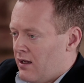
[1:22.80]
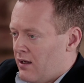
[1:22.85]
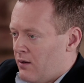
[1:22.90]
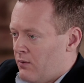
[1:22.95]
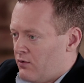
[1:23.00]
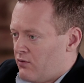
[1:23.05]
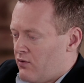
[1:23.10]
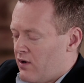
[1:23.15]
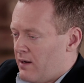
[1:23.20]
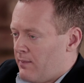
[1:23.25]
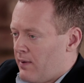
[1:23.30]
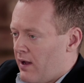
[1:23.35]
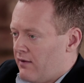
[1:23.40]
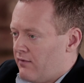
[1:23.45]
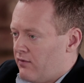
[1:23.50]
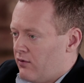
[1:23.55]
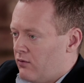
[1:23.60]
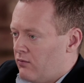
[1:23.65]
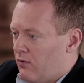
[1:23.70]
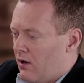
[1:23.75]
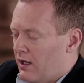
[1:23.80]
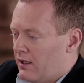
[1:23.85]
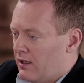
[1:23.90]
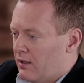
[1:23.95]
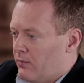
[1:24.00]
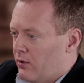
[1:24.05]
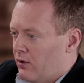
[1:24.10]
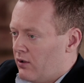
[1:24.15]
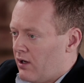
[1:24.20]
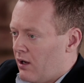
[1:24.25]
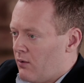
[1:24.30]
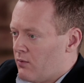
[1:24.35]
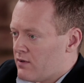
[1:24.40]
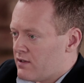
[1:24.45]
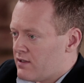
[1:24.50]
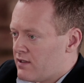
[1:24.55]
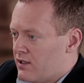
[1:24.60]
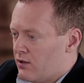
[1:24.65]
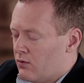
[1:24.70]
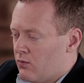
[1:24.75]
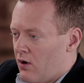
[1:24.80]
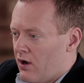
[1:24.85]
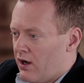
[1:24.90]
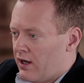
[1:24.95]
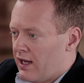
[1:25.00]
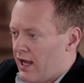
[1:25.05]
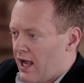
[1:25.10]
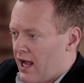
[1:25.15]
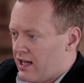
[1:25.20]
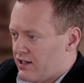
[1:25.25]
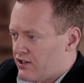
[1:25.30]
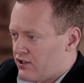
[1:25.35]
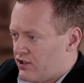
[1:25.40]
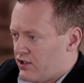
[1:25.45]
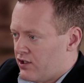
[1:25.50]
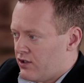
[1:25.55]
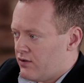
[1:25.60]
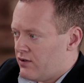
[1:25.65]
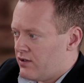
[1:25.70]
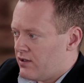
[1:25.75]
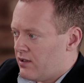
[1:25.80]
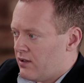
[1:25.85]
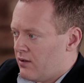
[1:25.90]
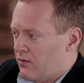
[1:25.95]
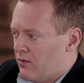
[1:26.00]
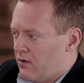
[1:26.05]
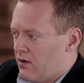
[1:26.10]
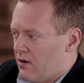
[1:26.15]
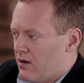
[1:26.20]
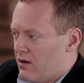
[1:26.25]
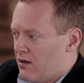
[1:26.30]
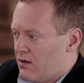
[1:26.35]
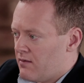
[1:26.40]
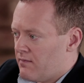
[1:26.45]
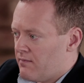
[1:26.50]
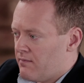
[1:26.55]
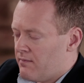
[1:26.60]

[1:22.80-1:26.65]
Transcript: It was really painful writing the book. I was still working at Attitude. There were,